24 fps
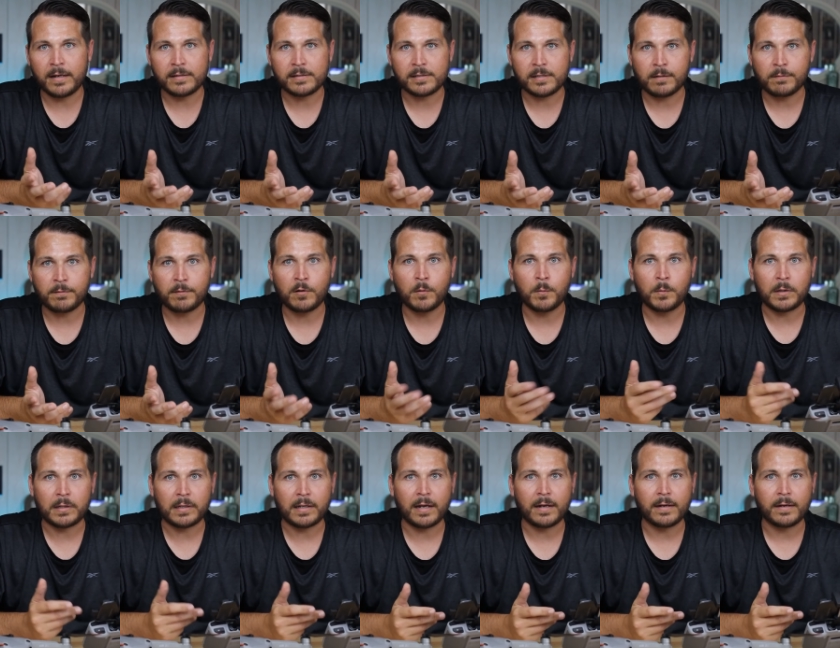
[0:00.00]
itself home
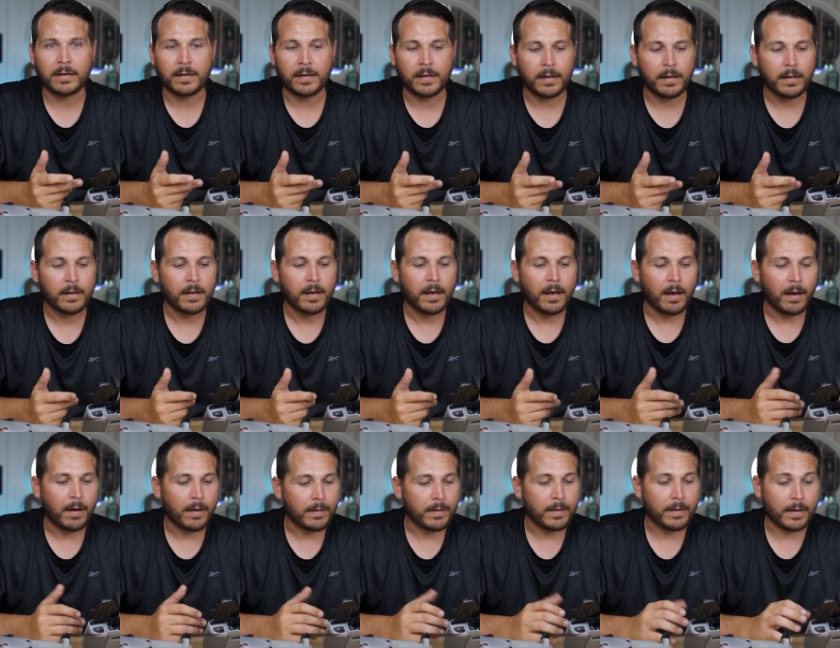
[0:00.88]
and landing it.
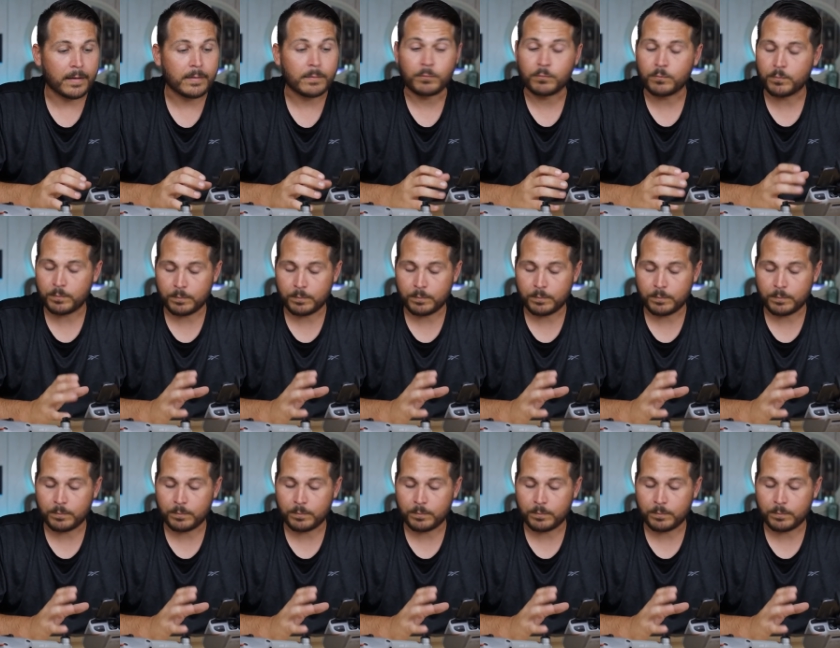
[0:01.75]
Yeah,